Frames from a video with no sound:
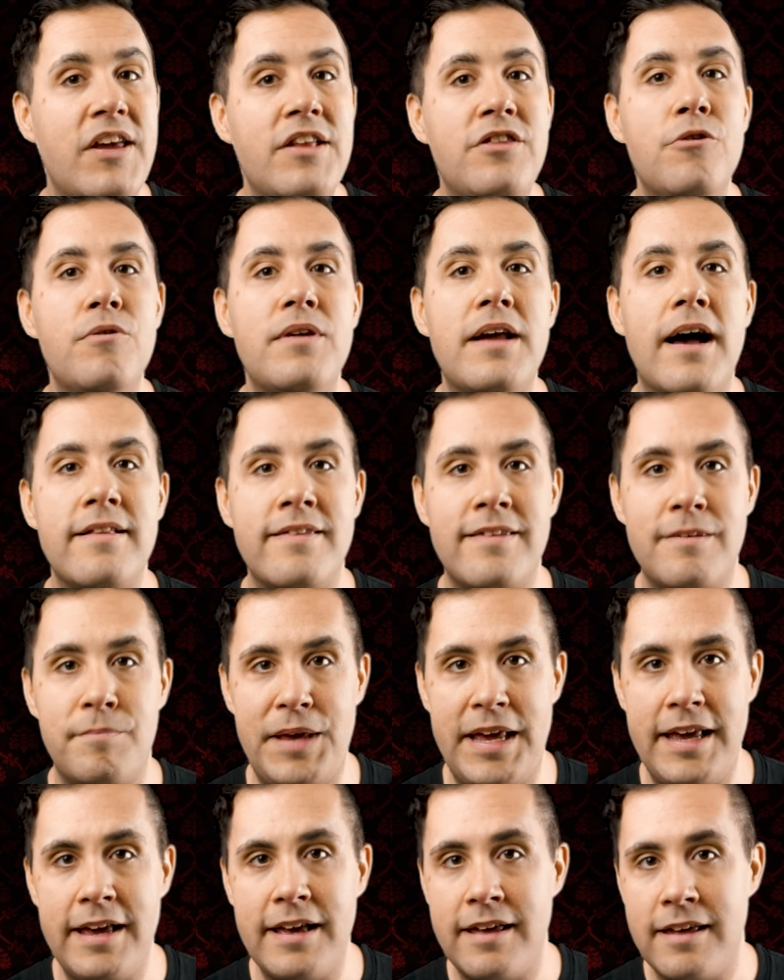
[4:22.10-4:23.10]
They do not
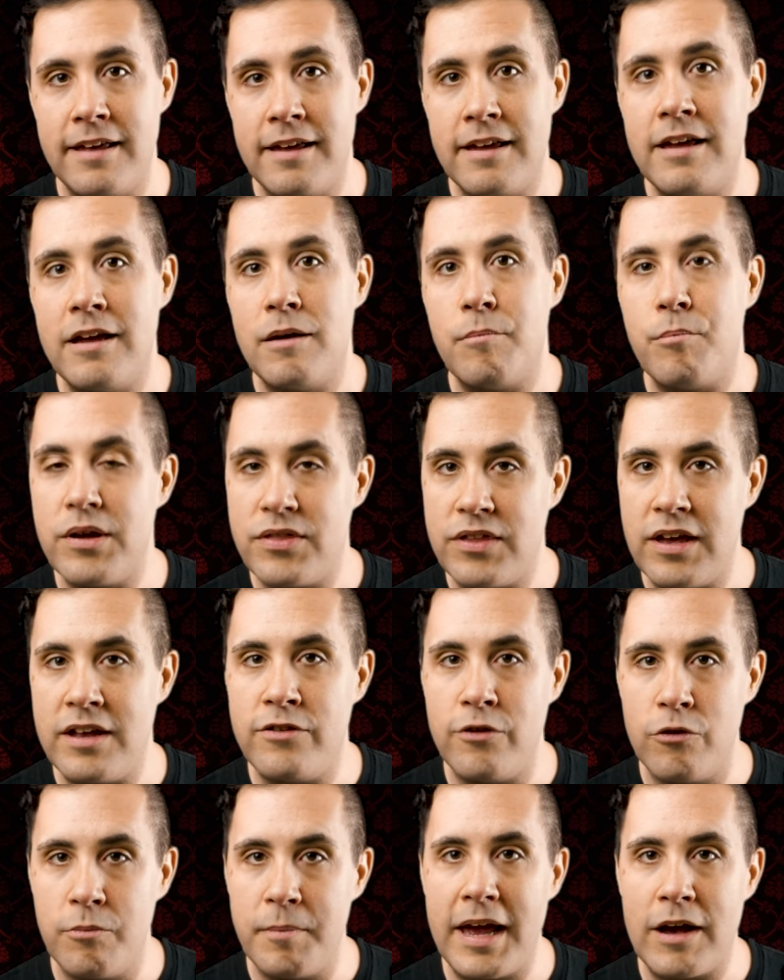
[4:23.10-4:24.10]
speak, but they
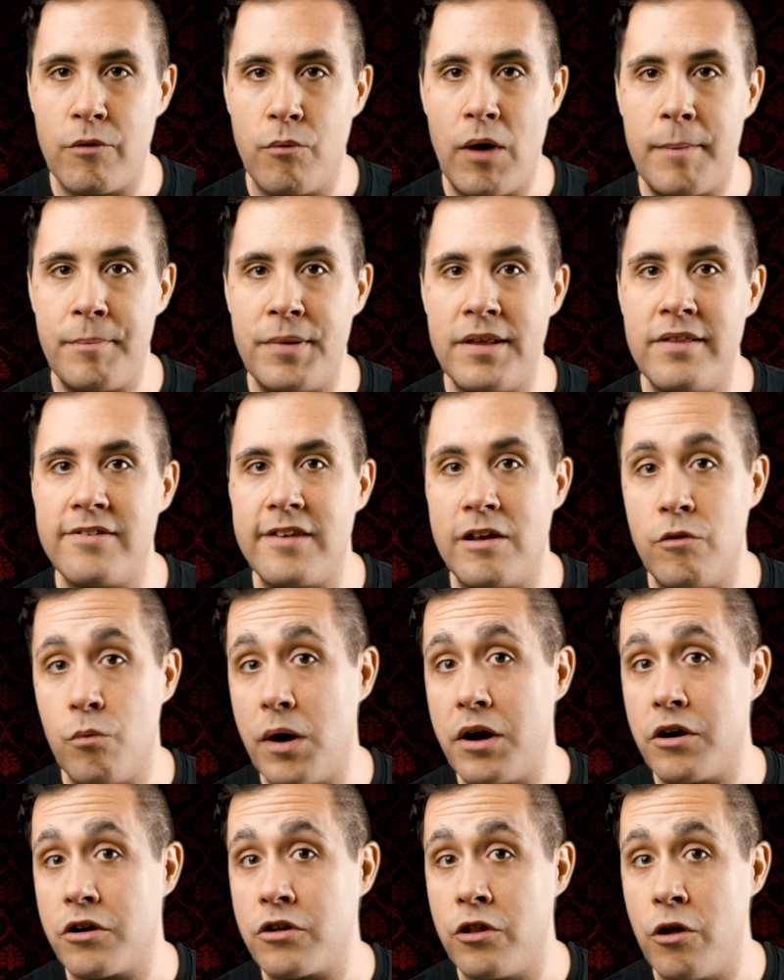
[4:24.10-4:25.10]
do make weapons and
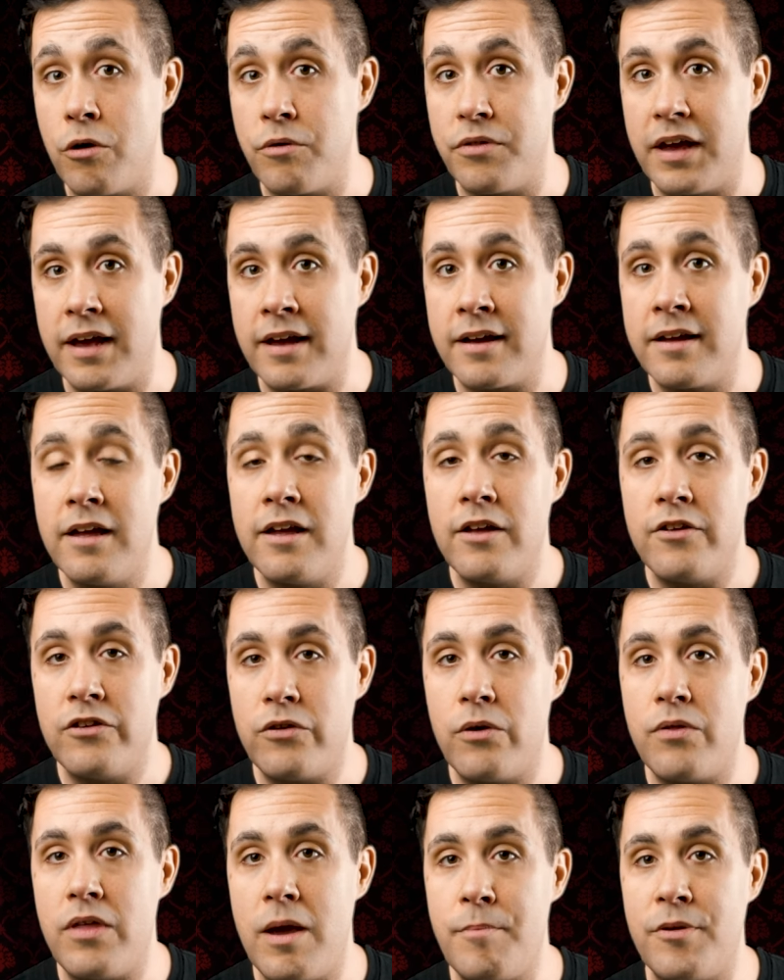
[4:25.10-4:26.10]
wear clothing,
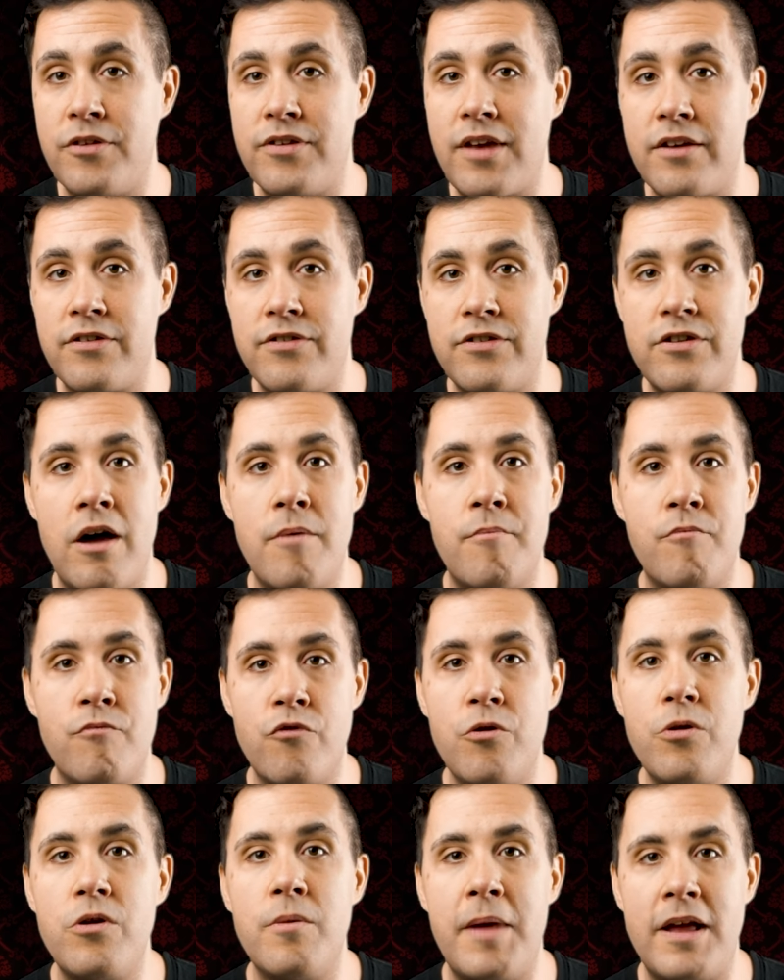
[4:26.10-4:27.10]
so they possess some
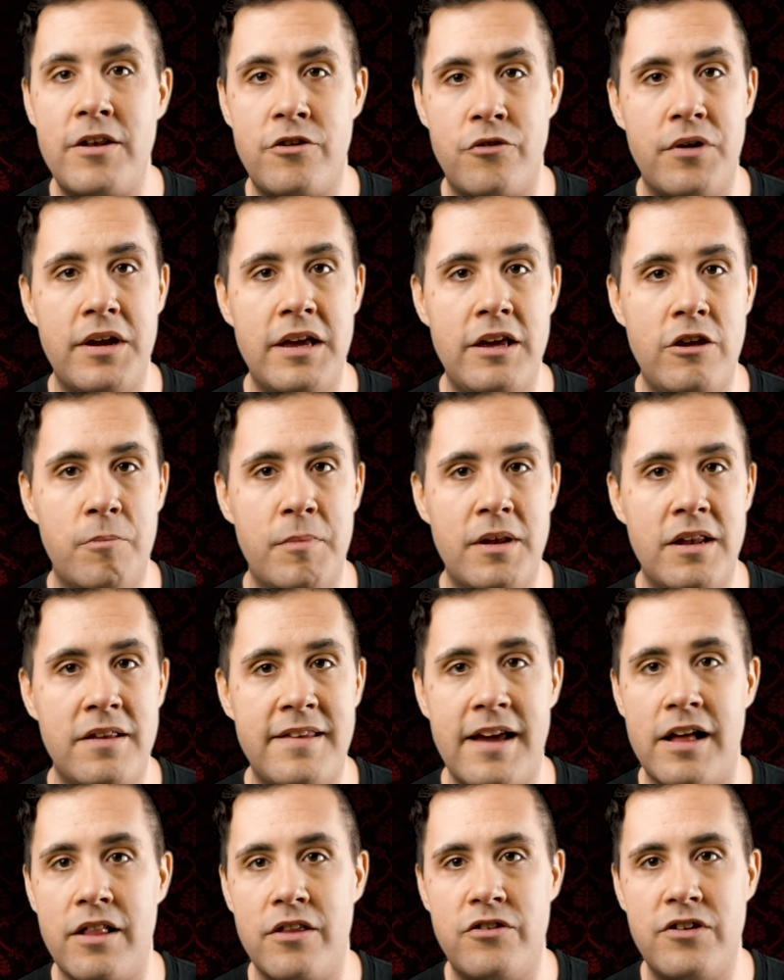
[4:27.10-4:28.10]
rudimentary human
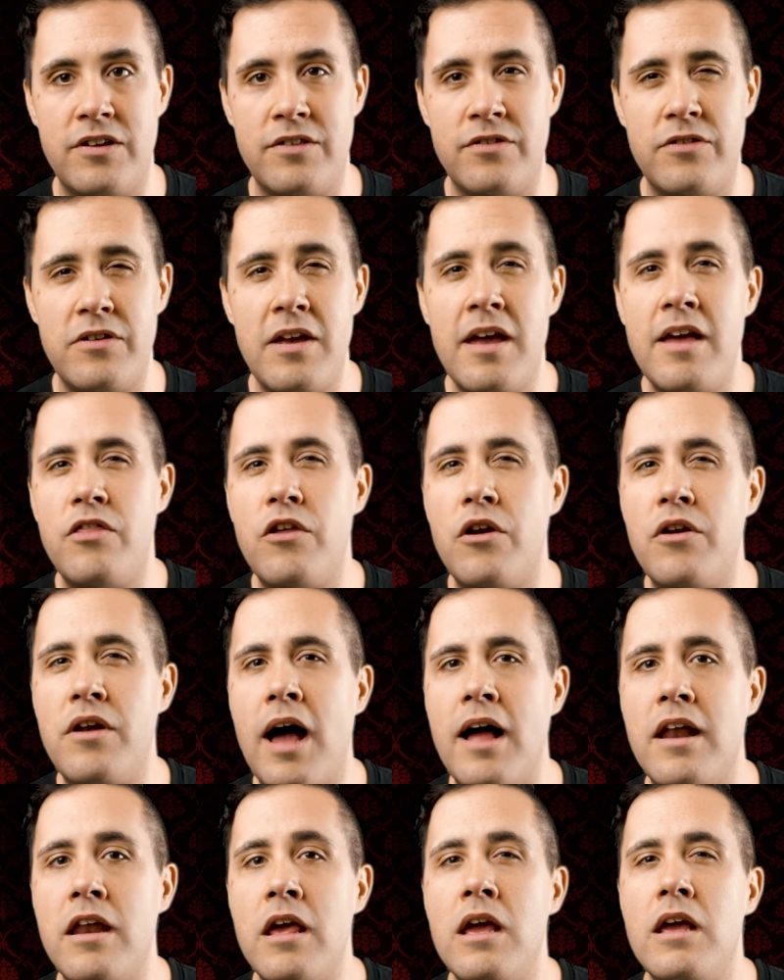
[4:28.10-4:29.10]
intelligence. They're
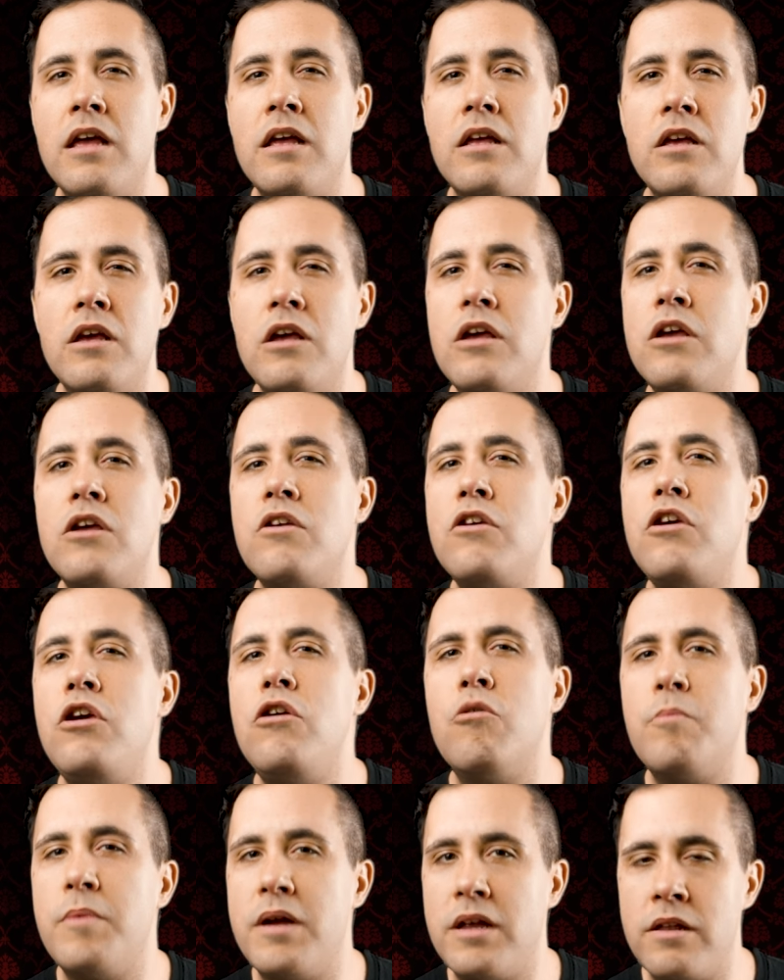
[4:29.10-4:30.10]
not
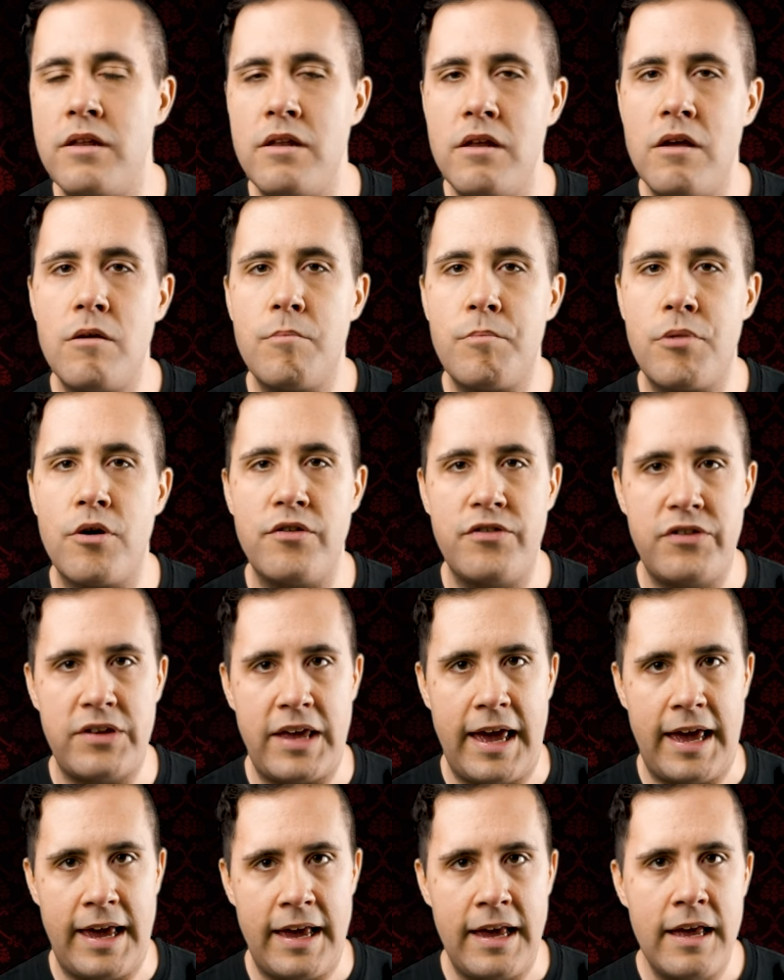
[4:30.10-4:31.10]
human, per
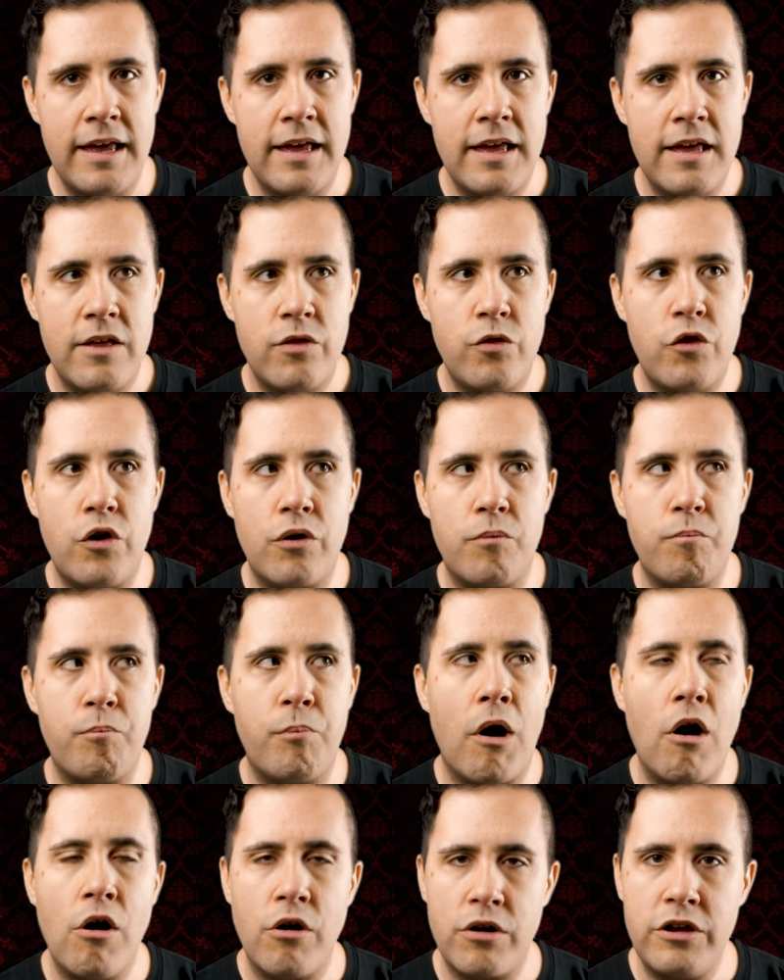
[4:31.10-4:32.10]
se. They're
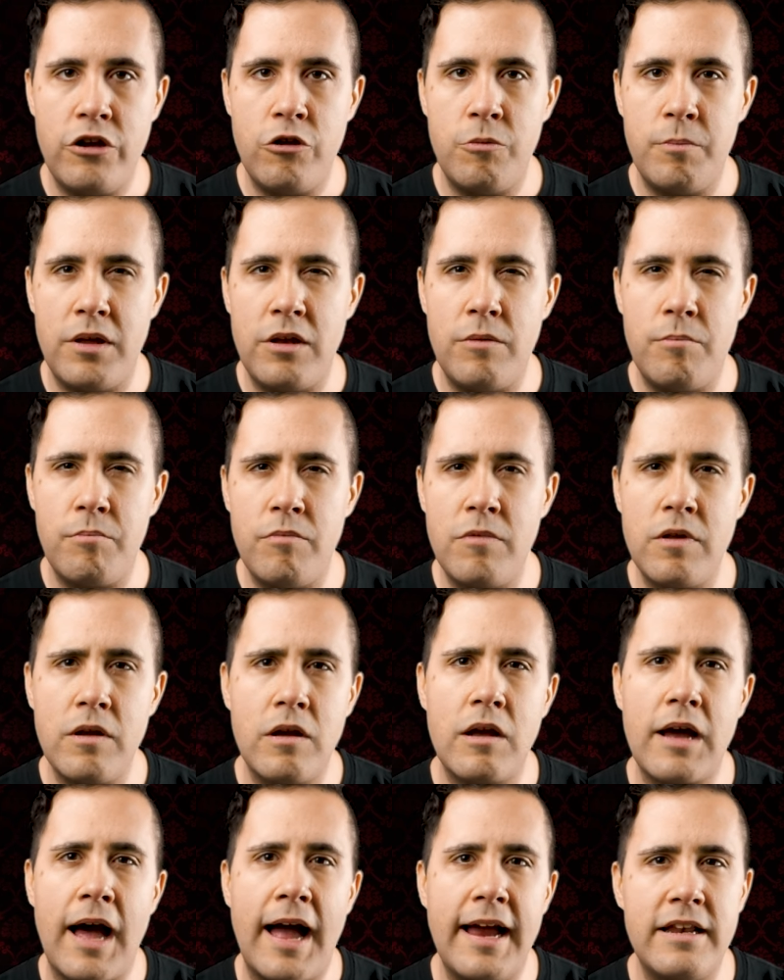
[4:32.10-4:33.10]
part human,
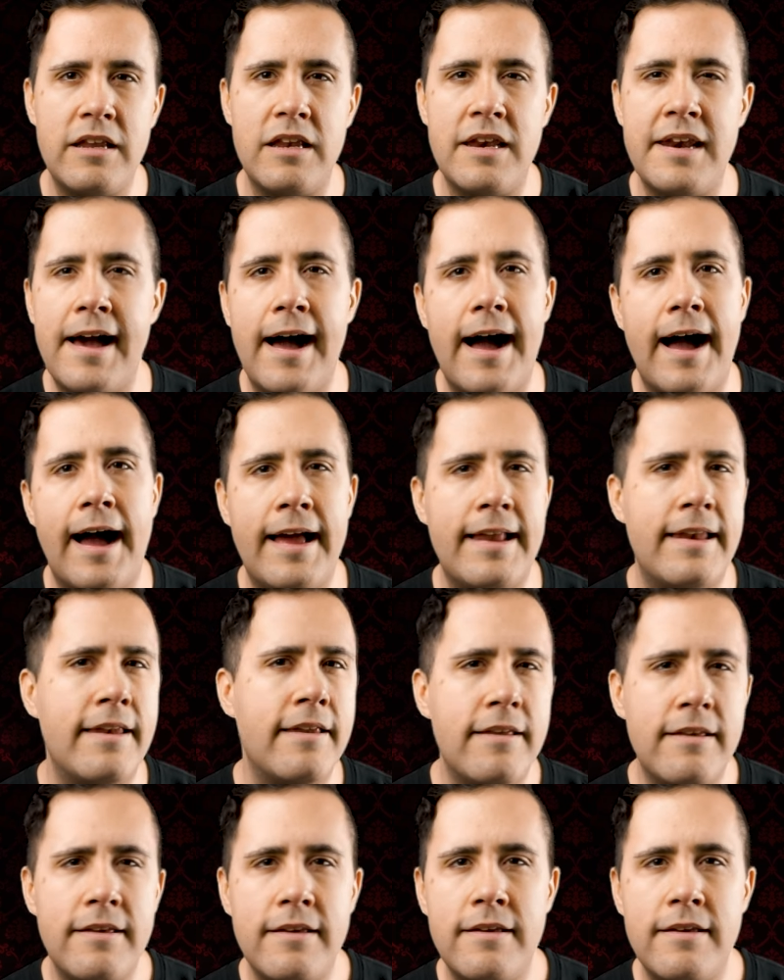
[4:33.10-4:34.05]
kinda not.